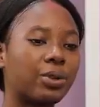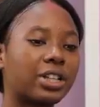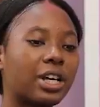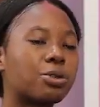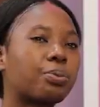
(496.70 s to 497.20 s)
we
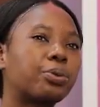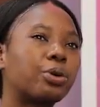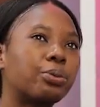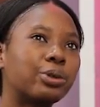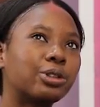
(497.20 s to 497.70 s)
tend to
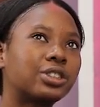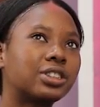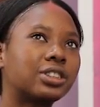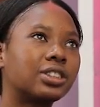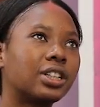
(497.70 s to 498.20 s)

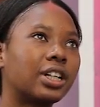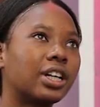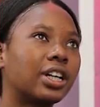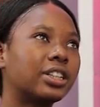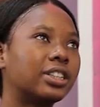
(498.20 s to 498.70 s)
promote
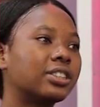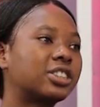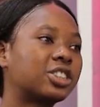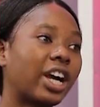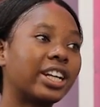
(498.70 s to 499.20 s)
the
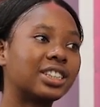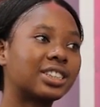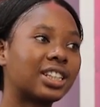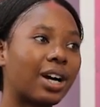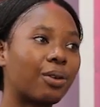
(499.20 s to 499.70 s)

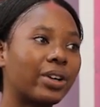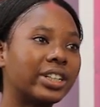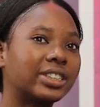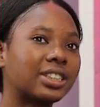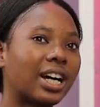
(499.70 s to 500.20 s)
Chinese
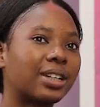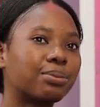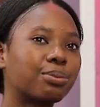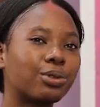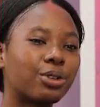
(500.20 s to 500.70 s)
language,
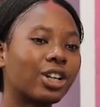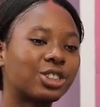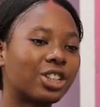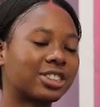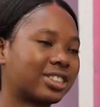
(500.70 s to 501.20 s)
and
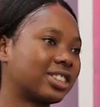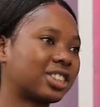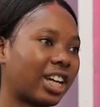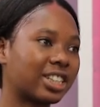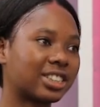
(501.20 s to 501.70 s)
not just the
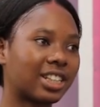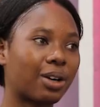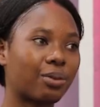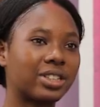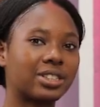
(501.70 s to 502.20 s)
Chinese
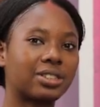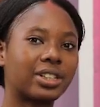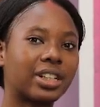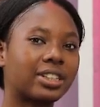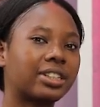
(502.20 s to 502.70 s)

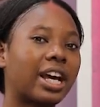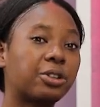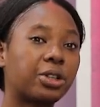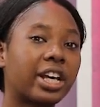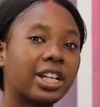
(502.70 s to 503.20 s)
language,
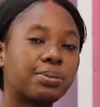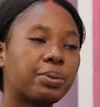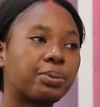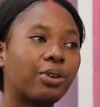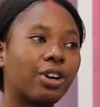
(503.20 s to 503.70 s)
educate
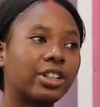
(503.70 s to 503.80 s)
people